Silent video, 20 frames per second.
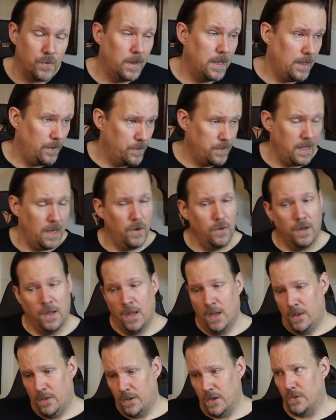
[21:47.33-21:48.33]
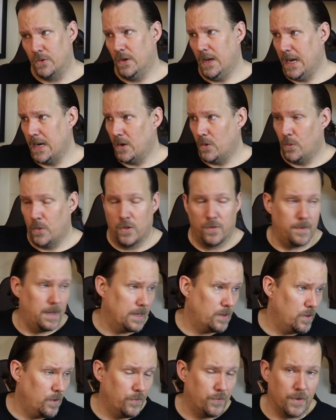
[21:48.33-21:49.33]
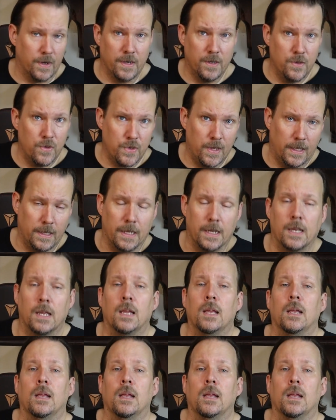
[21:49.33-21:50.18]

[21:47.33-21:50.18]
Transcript: Well, I was out the other night with my girlfriend, Shelley.